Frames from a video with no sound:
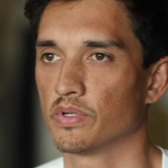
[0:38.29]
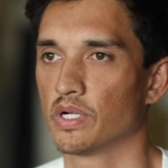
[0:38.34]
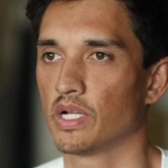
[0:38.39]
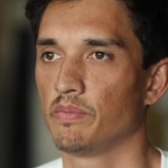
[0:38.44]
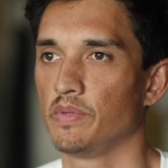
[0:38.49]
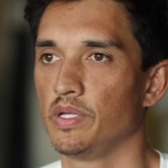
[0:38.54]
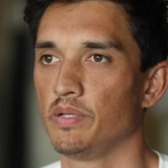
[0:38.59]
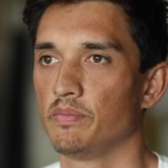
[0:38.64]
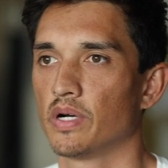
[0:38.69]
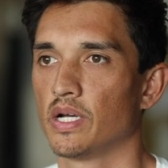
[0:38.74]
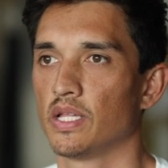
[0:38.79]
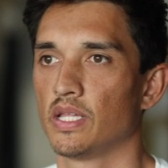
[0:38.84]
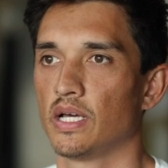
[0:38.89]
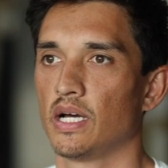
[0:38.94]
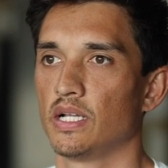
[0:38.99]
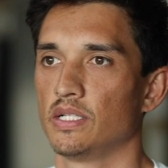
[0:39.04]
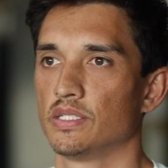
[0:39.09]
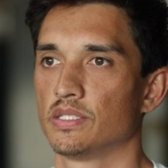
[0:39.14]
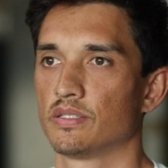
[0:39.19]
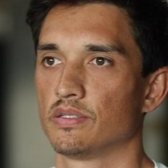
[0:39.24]
what I mean by
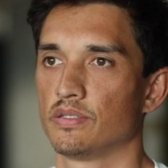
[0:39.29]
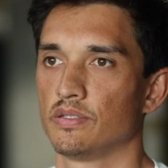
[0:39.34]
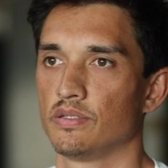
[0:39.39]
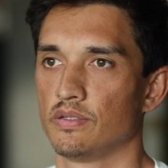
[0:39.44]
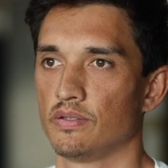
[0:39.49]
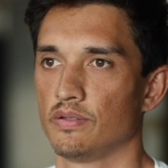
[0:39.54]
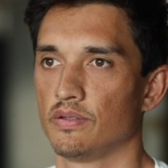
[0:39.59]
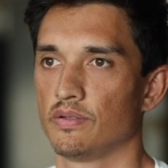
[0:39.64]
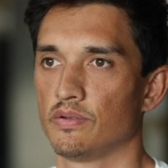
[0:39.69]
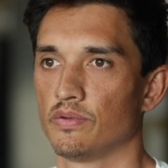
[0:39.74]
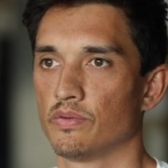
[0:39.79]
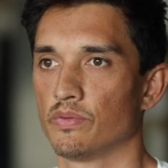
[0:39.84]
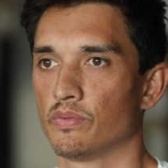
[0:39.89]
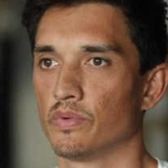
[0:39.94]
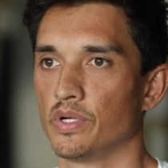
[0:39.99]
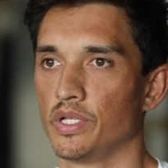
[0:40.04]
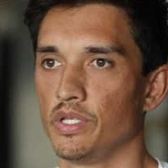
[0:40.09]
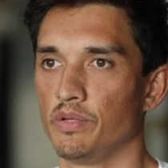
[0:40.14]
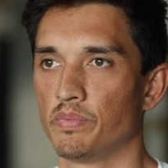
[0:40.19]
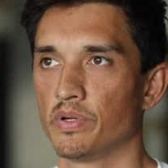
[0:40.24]
that is
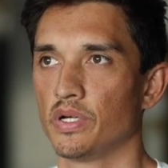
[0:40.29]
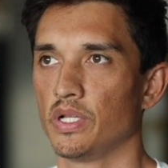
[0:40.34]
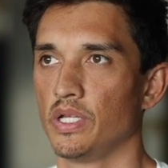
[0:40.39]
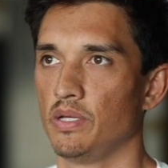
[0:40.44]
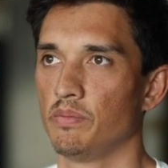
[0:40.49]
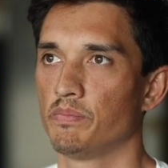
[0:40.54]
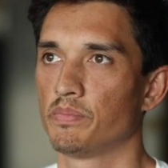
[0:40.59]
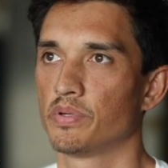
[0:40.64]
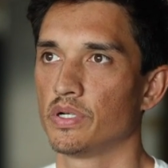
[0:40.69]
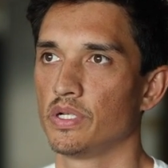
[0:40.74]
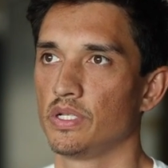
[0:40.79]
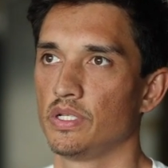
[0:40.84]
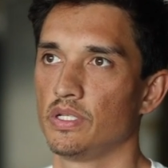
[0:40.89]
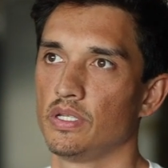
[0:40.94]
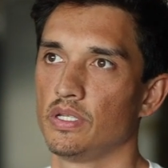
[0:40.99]
when you put input